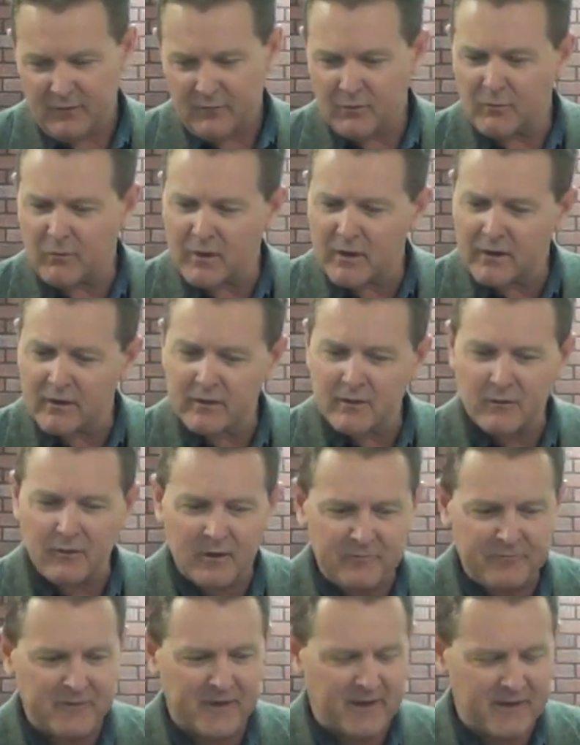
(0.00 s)
well, what other
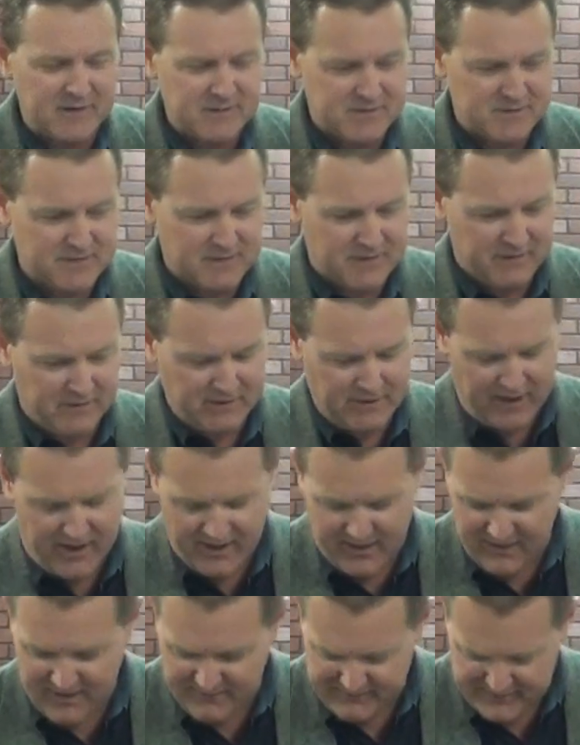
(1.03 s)
qualifications do you
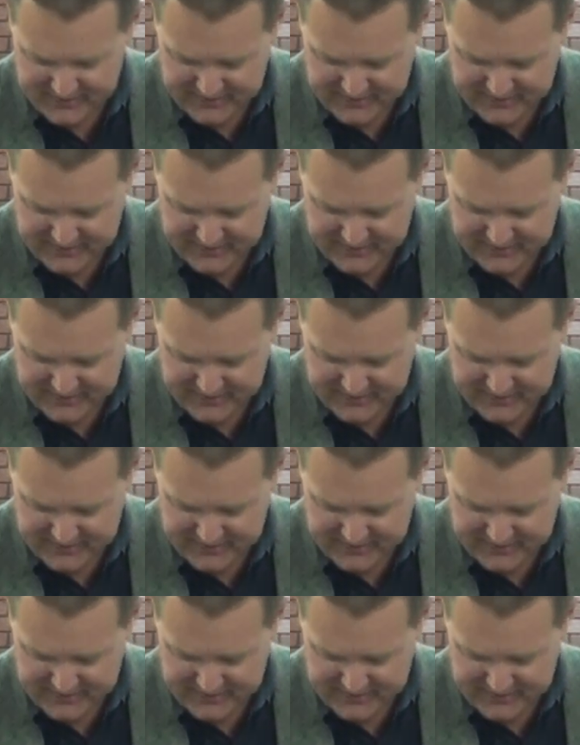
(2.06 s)
have?